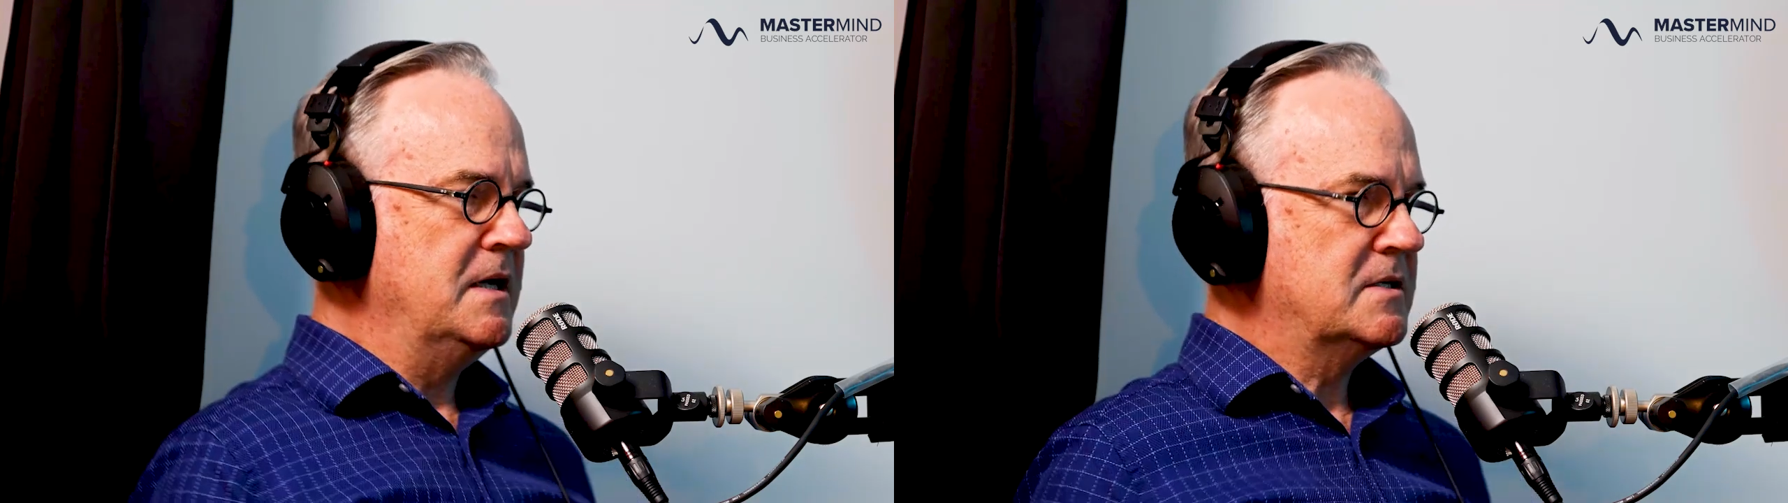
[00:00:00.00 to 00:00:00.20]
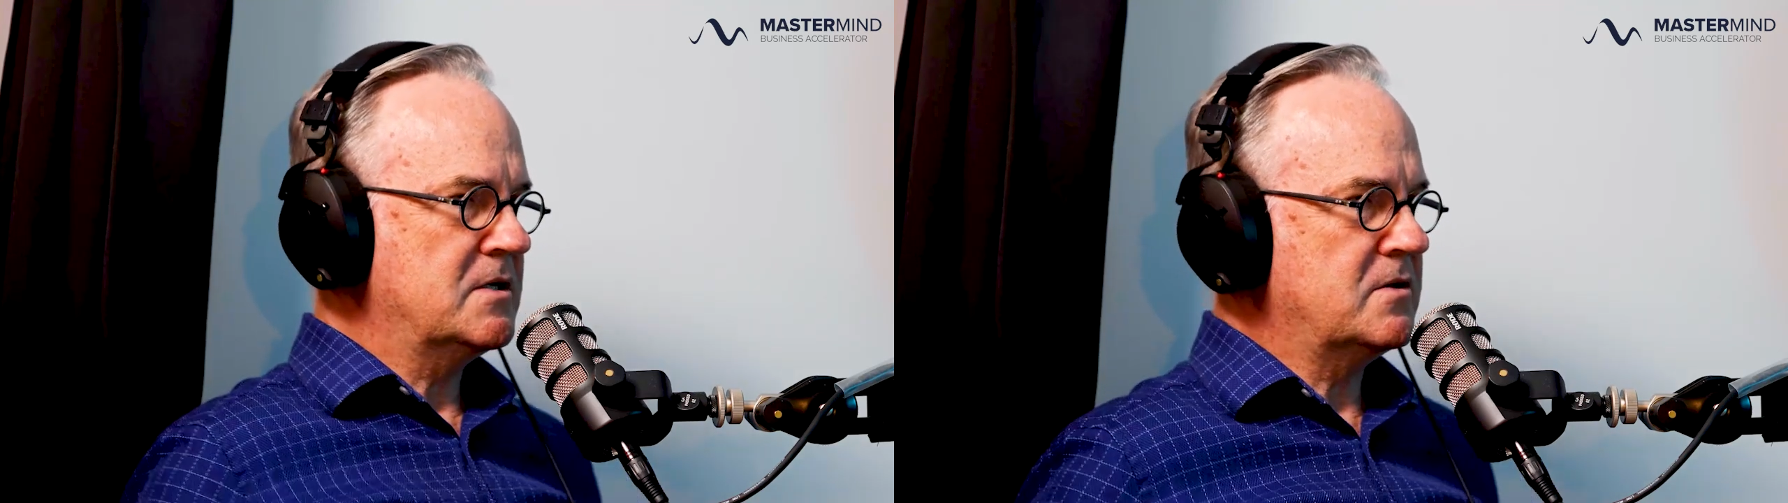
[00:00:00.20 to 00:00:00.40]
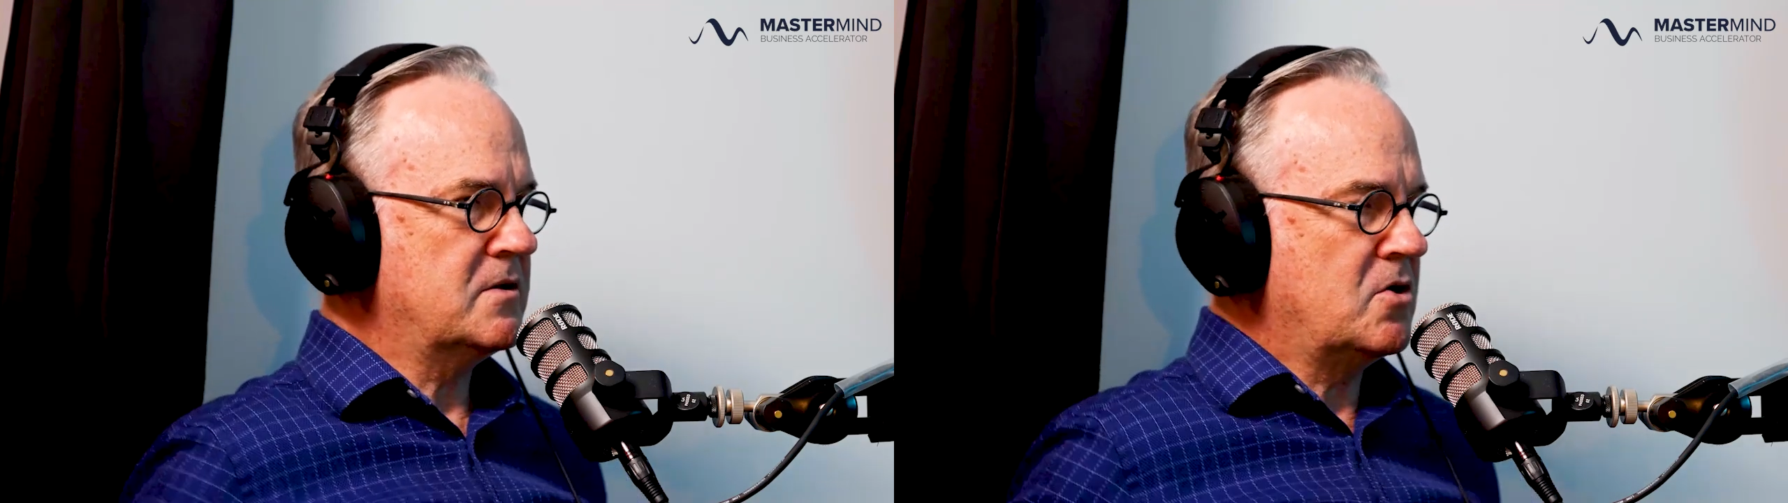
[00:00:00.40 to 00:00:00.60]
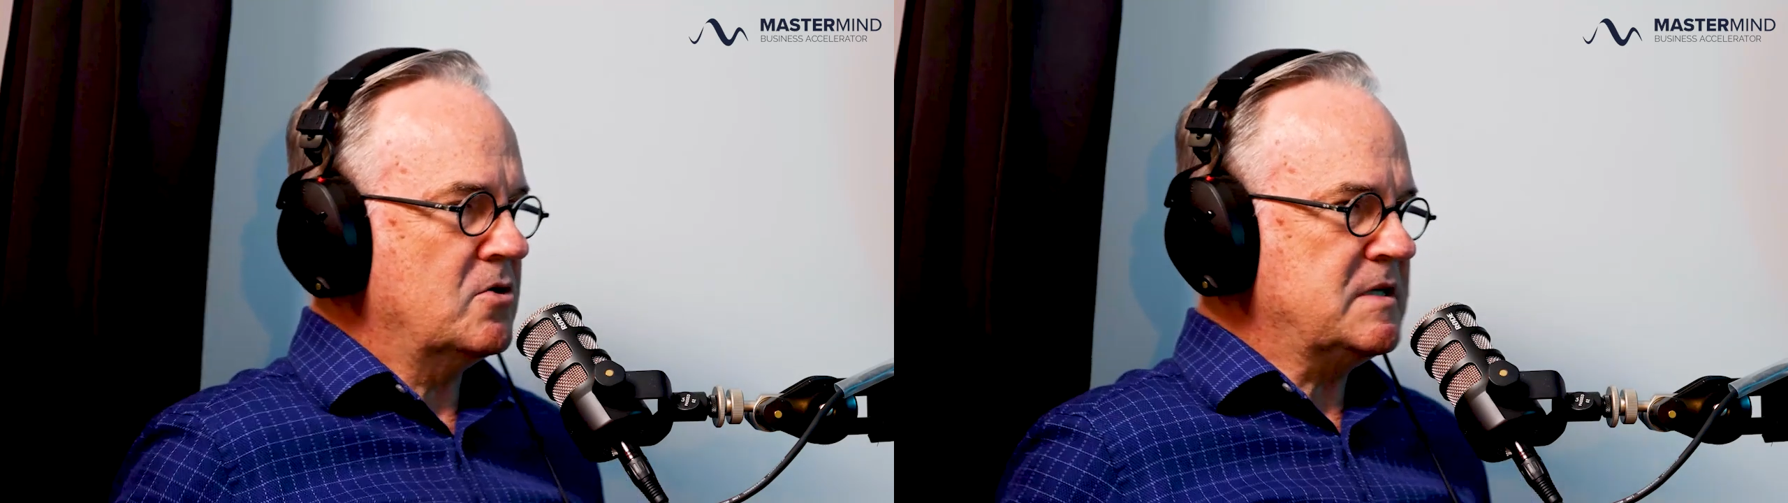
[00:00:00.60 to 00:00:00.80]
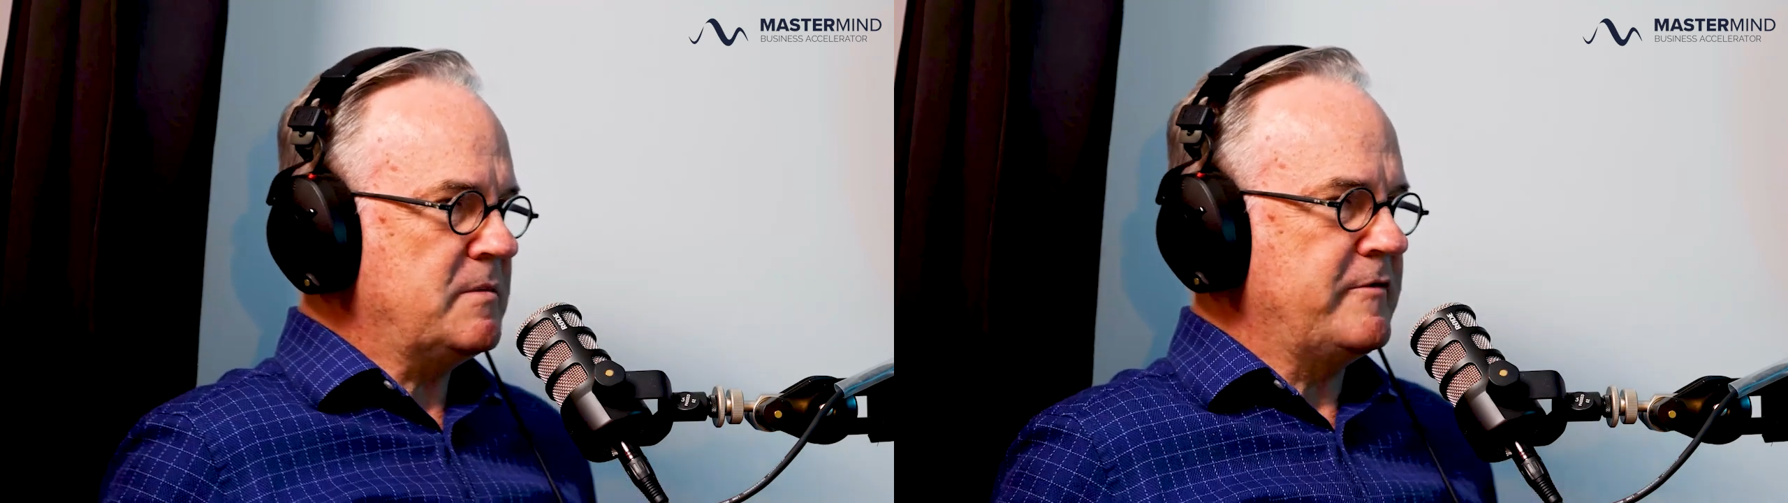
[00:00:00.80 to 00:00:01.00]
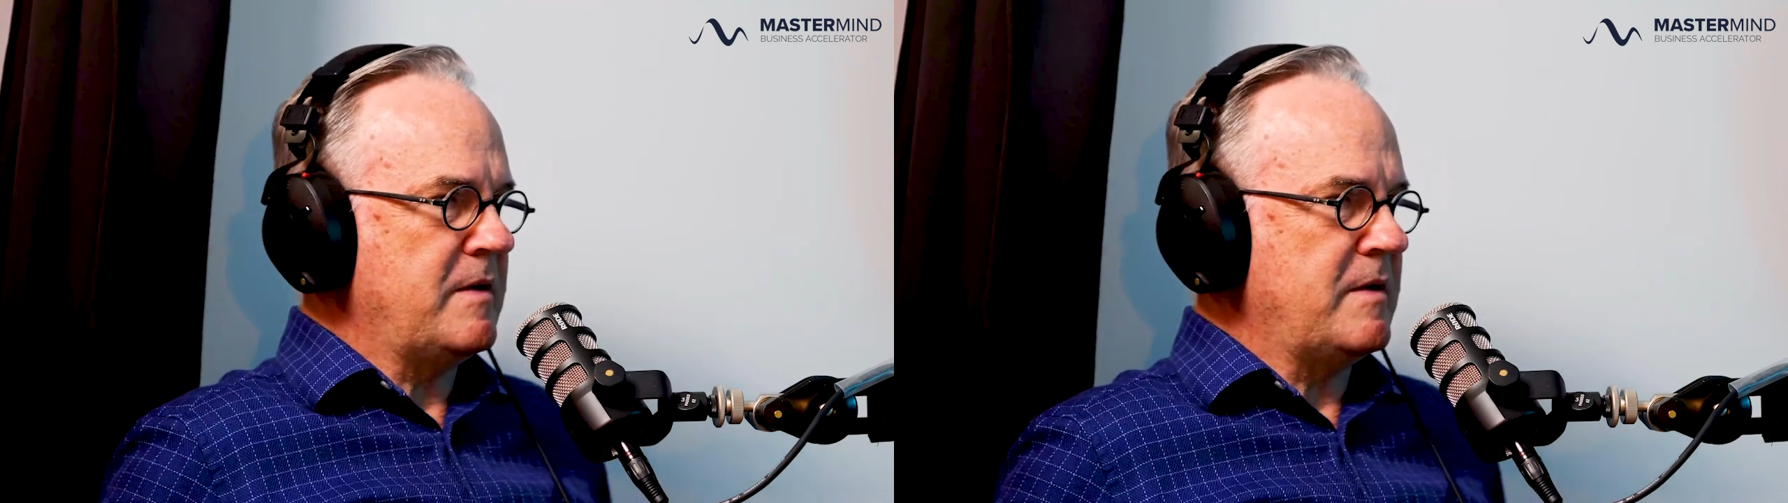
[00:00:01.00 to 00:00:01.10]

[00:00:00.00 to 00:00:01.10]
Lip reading: So the concept of